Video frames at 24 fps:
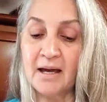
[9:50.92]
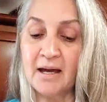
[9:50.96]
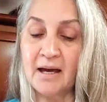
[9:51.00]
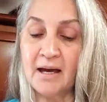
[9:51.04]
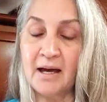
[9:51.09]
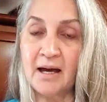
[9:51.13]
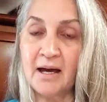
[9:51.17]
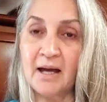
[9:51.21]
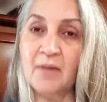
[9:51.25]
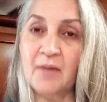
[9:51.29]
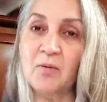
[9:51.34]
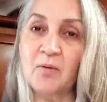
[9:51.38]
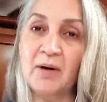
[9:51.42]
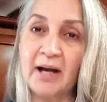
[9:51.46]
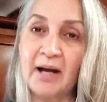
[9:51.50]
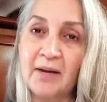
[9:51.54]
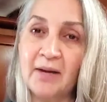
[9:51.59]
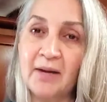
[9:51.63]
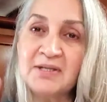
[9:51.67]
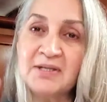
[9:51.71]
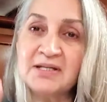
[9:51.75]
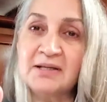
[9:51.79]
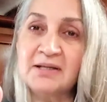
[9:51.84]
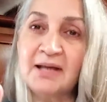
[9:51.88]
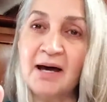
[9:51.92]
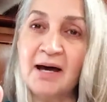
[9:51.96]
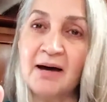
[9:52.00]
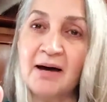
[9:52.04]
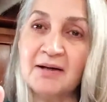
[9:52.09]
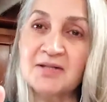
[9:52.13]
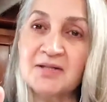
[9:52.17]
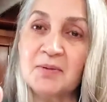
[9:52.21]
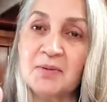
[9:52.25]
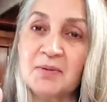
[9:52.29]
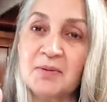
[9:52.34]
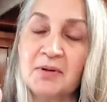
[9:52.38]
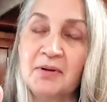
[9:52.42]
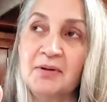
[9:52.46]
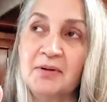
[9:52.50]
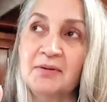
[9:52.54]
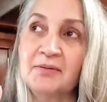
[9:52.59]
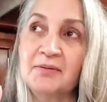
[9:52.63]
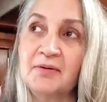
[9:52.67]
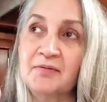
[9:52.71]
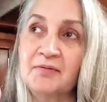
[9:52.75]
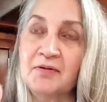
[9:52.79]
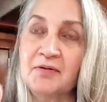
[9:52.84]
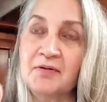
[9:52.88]
And when I was in the hospital,
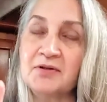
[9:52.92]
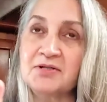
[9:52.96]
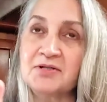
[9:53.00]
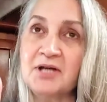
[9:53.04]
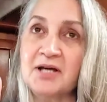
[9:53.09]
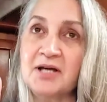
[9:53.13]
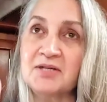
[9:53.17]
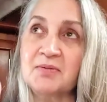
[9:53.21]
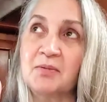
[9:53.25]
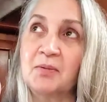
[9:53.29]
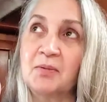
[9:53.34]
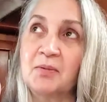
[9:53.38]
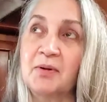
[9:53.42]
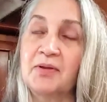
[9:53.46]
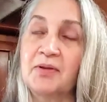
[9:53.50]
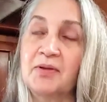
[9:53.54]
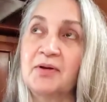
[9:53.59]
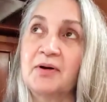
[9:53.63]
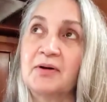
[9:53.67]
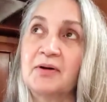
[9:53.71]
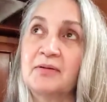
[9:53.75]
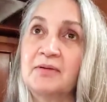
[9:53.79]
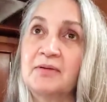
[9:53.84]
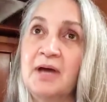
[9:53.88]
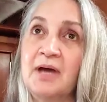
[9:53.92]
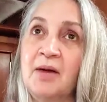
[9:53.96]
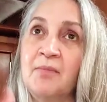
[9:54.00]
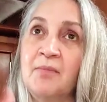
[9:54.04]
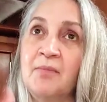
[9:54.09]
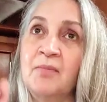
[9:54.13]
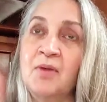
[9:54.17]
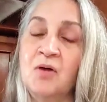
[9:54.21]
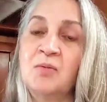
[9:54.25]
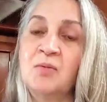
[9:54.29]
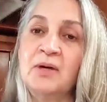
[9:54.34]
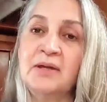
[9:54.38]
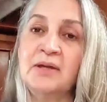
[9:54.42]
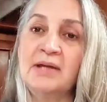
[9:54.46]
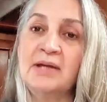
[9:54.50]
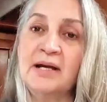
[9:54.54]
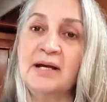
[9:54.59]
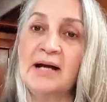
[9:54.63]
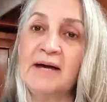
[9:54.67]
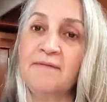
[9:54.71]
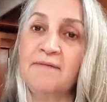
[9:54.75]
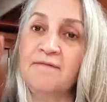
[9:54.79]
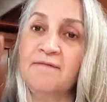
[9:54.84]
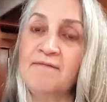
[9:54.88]
the first hospital with her, that moment that
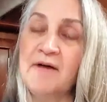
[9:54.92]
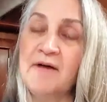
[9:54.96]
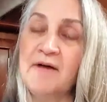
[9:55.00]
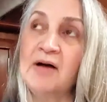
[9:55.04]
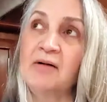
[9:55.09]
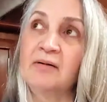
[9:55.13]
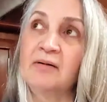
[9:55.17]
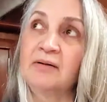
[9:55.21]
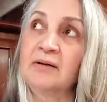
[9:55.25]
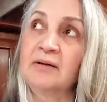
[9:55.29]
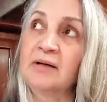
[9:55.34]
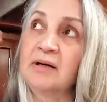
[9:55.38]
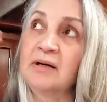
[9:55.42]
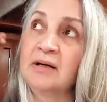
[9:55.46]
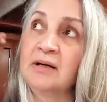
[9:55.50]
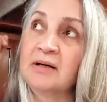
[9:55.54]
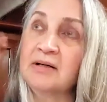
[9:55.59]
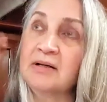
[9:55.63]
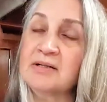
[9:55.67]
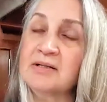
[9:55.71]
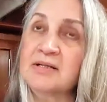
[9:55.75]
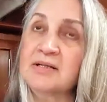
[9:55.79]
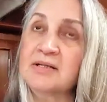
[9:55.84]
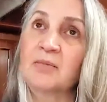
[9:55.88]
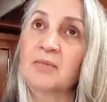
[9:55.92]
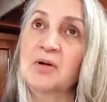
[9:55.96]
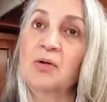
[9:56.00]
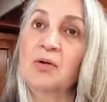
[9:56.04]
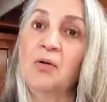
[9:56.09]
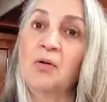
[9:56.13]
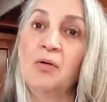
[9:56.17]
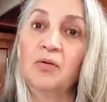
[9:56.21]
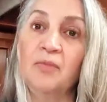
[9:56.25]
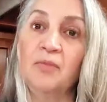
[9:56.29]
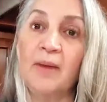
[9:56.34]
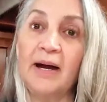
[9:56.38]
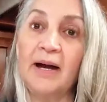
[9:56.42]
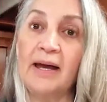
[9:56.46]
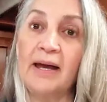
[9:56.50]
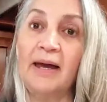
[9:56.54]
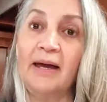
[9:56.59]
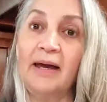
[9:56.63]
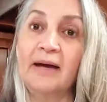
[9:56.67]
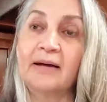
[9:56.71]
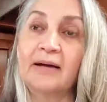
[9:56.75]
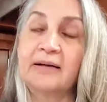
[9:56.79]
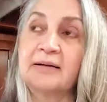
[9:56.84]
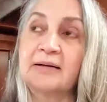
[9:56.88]
I felt someone hold my
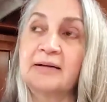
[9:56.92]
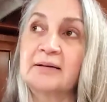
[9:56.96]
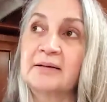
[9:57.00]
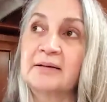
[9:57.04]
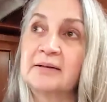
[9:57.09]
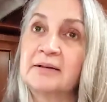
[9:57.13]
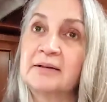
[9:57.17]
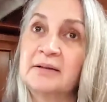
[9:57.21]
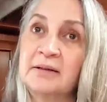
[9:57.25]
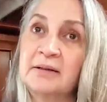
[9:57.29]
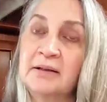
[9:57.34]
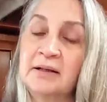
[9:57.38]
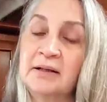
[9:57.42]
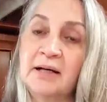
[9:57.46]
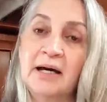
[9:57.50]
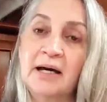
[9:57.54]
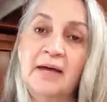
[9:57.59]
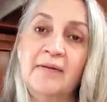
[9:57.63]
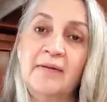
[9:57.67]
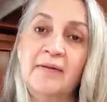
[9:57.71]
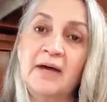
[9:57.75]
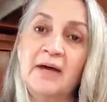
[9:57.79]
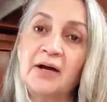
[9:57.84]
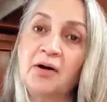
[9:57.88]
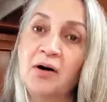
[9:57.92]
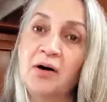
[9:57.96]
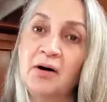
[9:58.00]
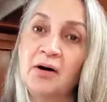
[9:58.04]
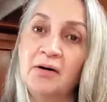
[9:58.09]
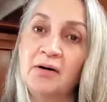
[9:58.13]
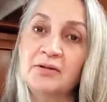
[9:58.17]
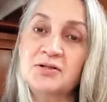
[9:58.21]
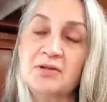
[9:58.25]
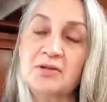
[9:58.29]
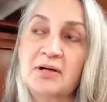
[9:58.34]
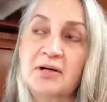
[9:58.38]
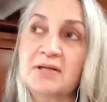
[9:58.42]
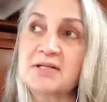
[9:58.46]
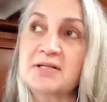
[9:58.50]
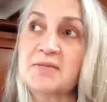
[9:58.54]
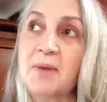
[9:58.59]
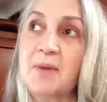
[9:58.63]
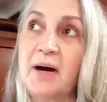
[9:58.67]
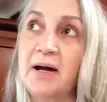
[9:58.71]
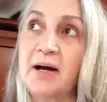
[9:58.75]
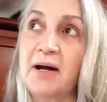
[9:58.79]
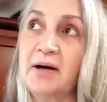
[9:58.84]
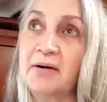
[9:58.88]
hand, and that all
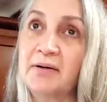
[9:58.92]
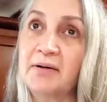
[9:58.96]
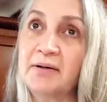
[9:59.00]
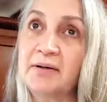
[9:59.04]
transpired,